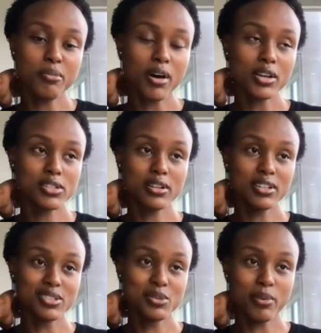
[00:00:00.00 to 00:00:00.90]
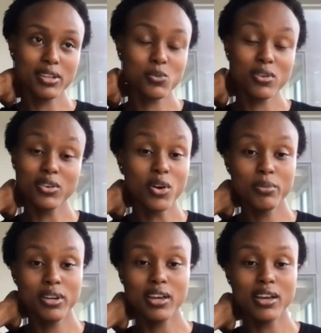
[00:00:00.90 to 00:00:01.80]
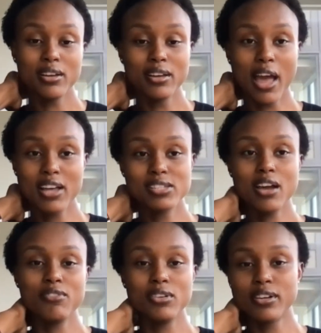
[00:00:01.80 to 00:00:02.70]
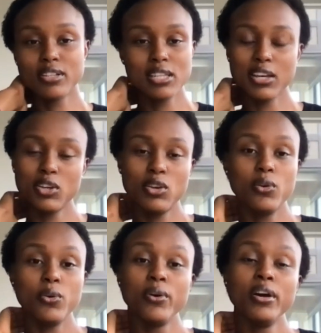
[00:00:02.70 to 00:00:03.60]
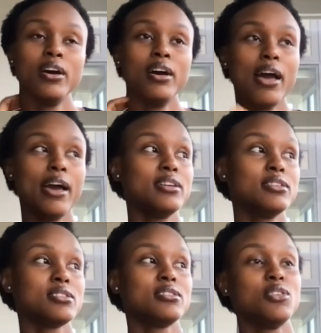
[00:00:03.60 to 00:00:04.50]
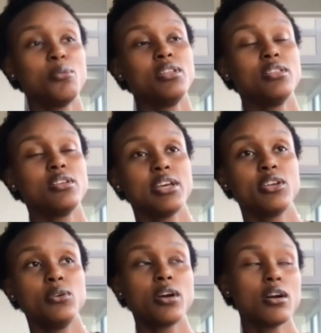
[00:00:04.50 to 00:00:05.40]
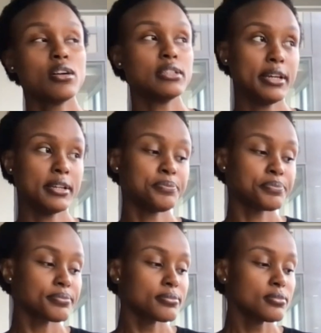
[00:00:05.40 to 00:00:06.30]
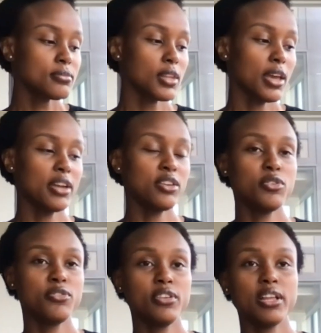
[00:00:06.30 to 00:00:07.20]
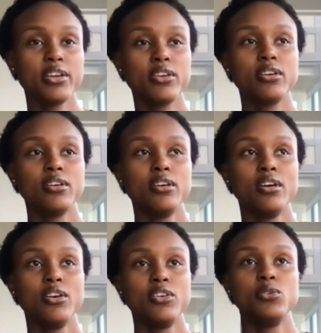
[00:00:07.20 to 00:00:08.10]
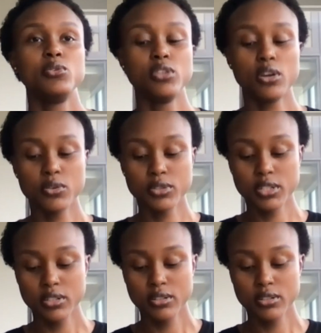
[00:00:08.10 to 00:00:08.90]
imposter in this space where nobody has ever looked like you and nobody looks like you currently. And if you feel like you don't